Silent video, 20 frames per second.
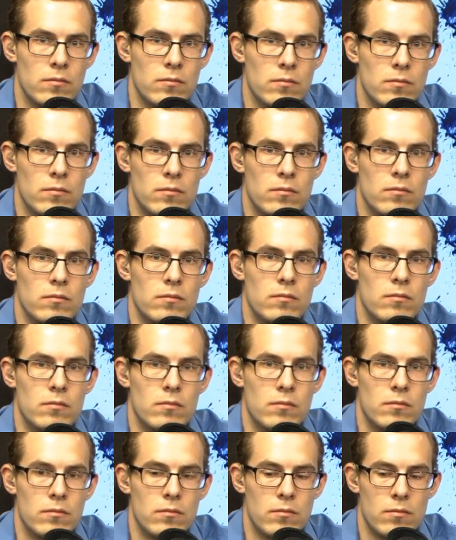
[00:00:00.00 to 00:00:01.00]

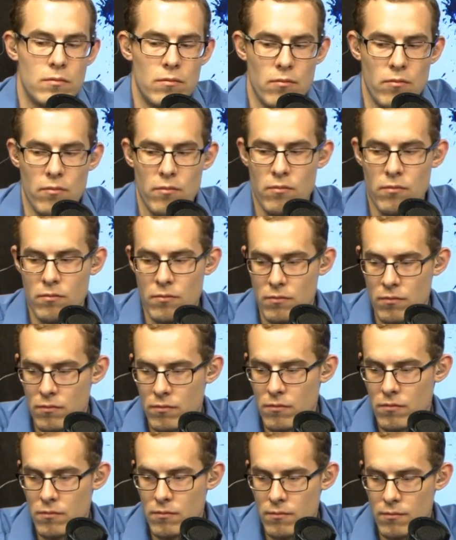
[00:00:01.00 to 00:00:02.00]

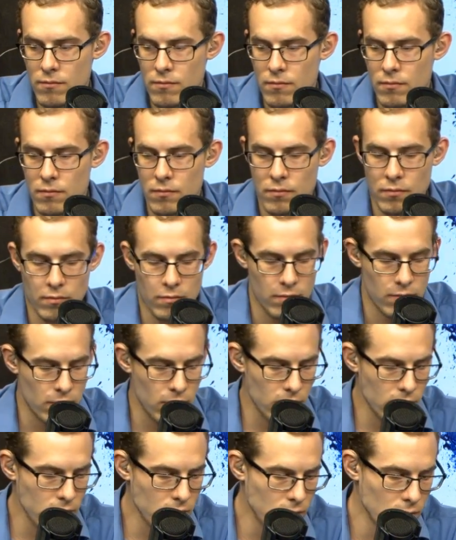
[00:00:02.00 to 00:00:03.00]

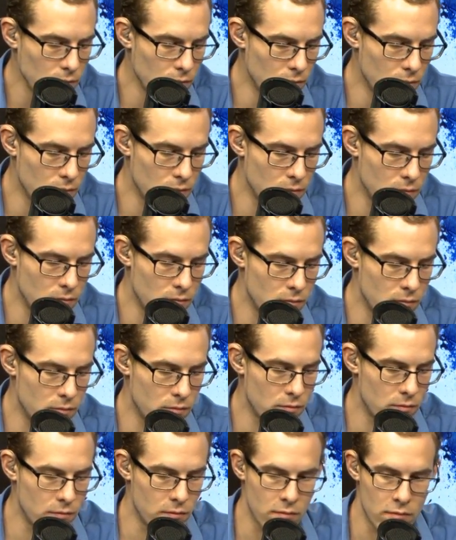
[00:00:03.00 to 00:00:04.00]

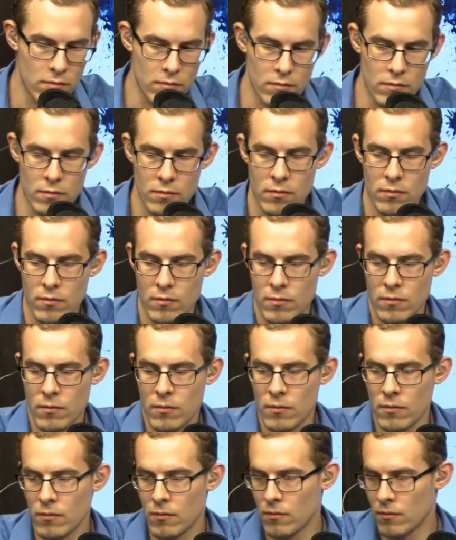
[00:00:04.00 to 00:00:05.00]

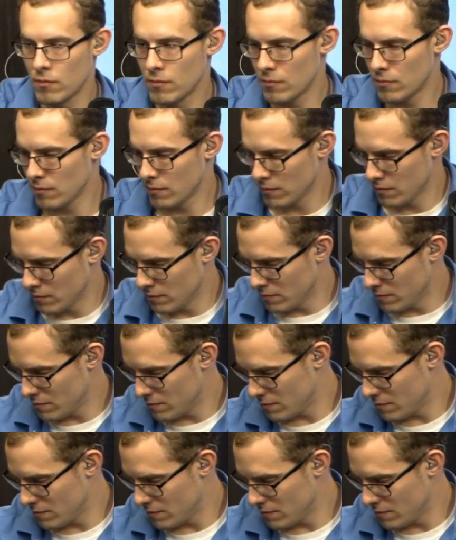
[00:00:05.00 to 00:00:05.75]
The person shown says nothing.